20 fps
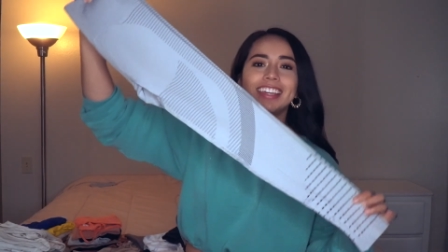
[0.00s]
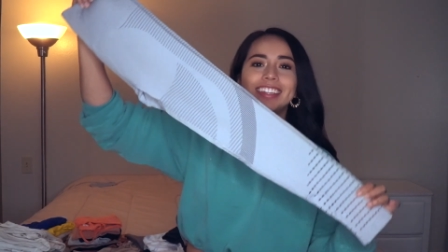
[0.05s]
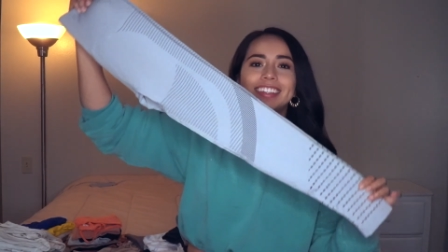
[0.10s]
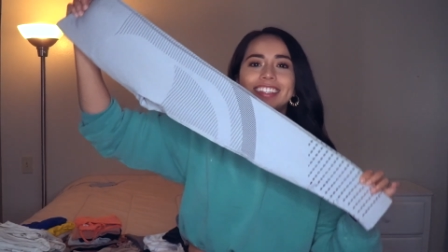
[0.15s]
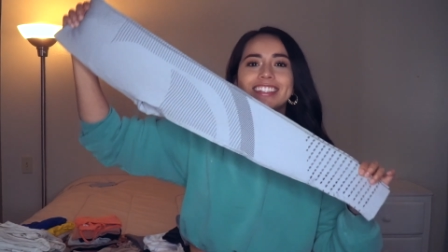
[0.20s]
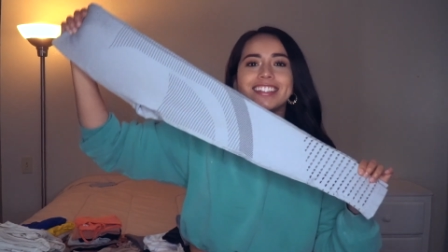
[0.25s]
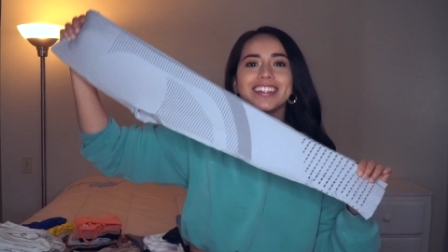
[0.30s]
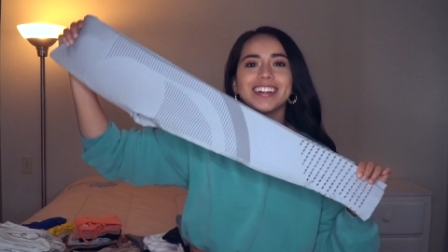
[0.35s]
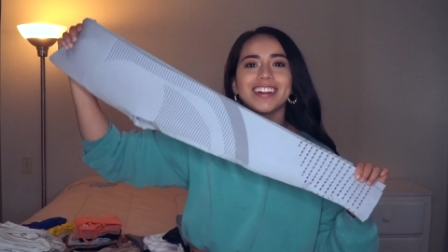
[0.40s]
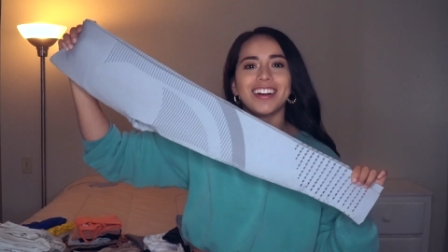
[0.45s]

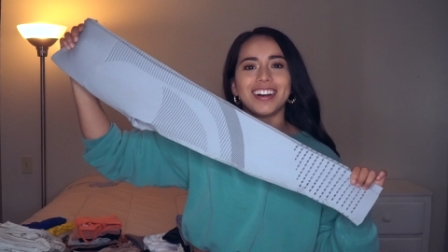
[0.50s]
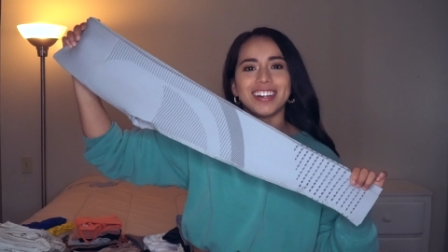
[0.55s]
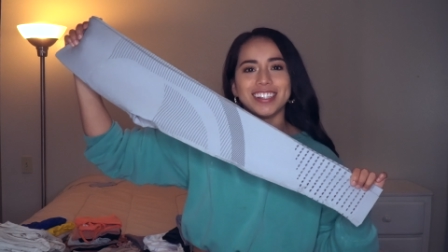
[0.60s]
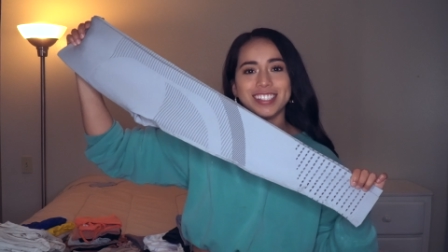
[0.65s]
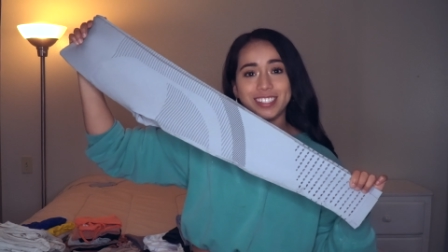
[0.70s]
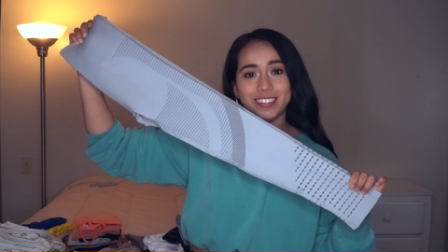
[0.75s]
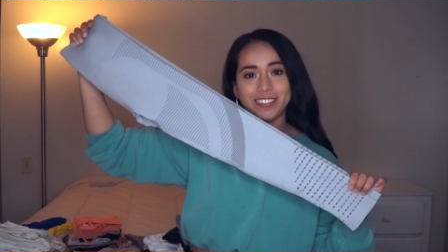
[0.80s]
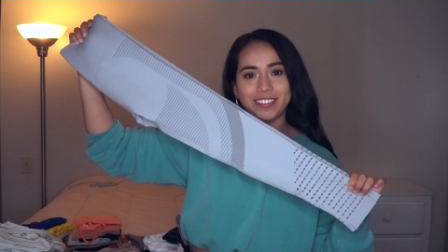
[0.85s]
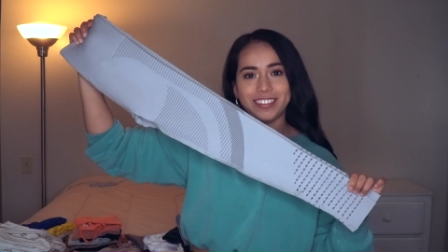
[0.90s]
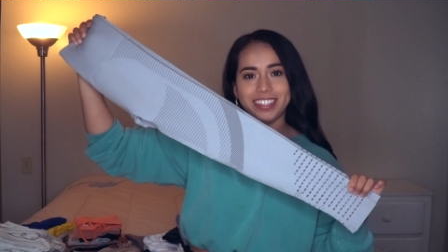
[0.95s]
these are
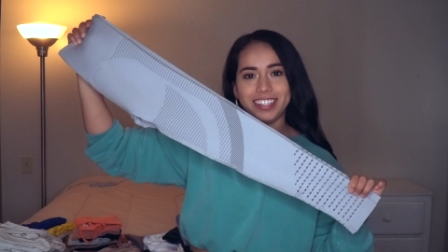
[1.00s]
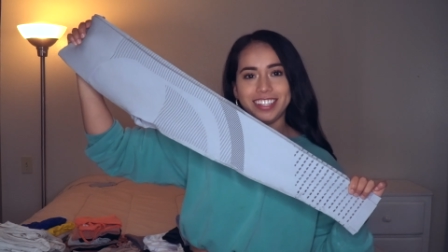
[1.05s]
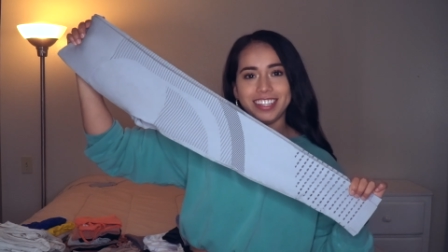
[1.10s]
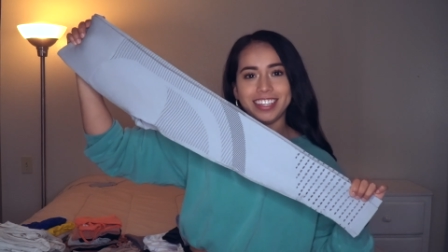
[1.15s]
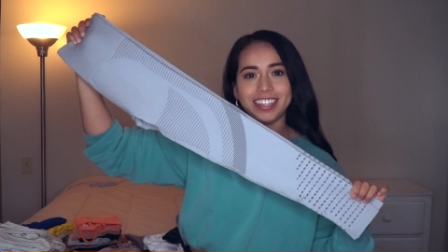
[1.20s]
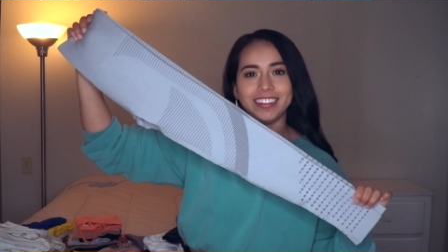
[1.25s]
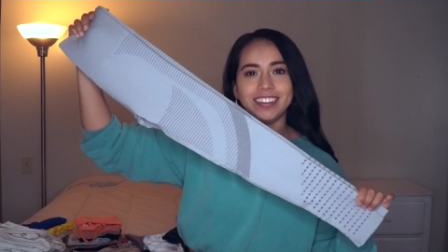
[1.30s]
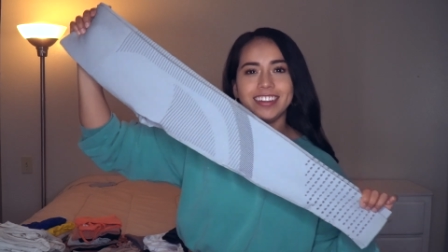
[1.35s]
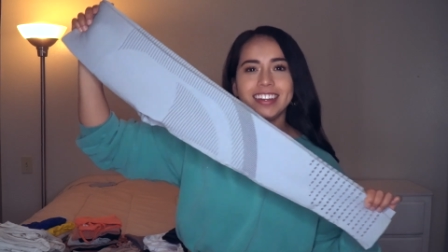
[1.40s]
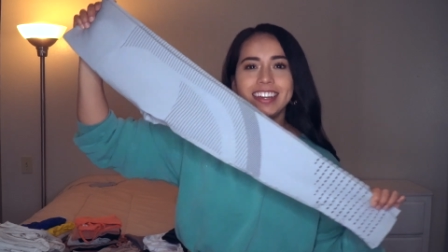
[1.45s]
also really
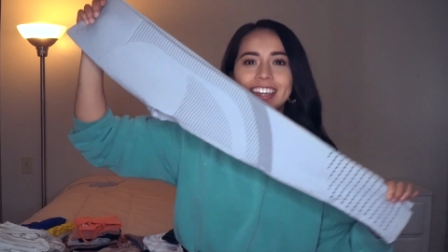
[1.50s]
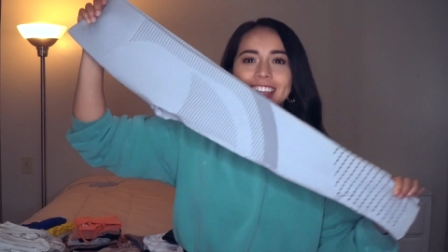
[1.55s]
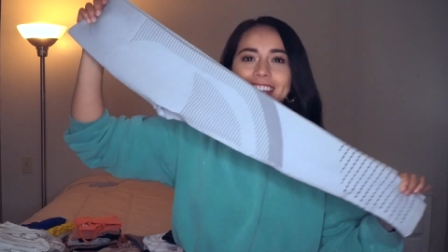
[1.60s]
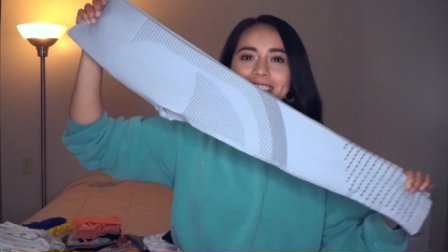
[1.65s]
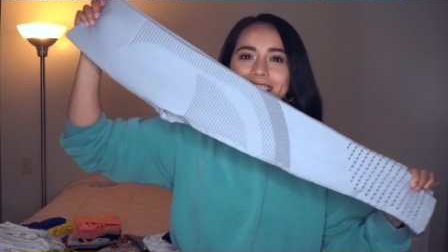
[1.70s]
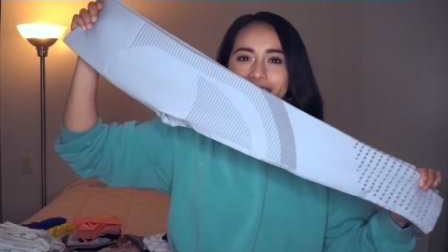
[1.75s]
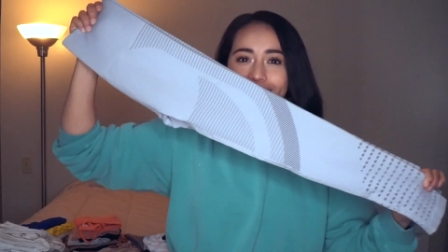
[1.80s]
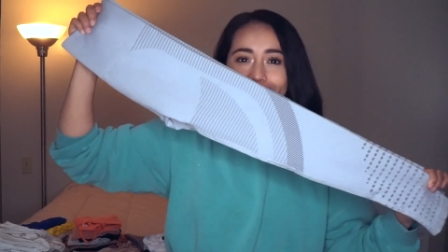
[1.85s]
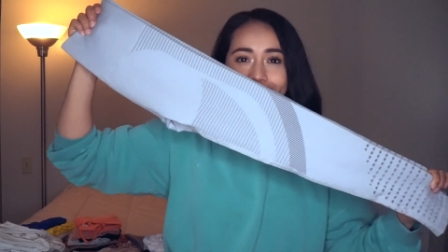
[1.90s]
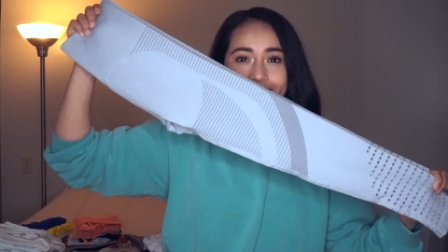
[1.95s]
cute.
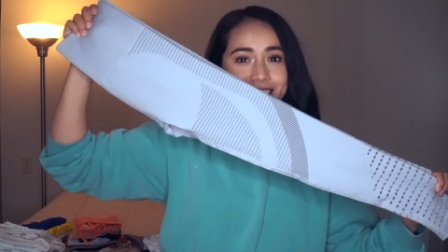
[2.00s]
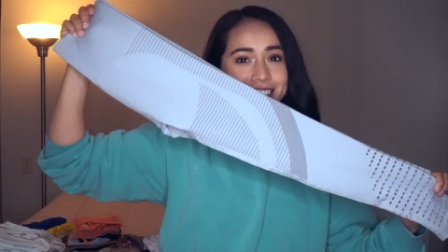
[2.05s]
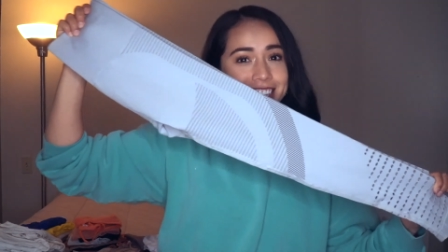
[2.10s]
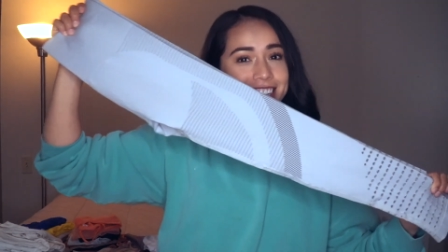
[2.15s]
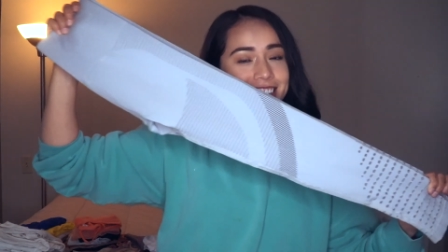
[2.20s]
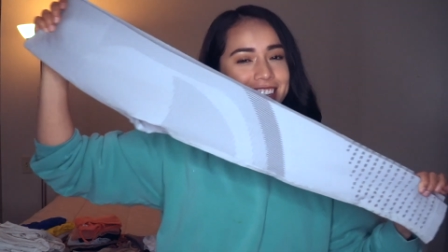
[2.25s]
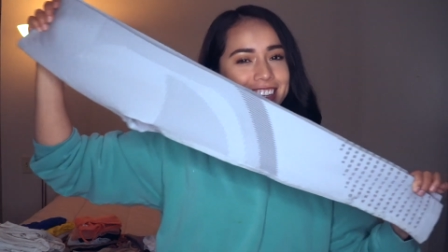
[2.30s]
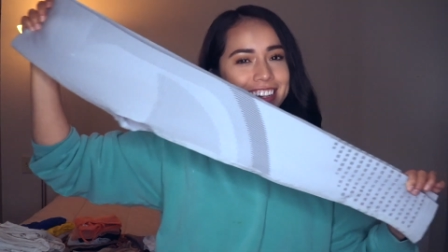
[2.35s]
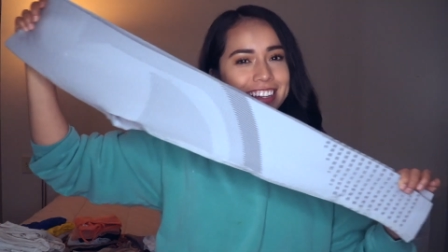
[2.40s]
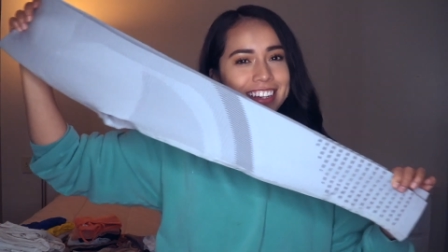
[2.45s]
Like, the,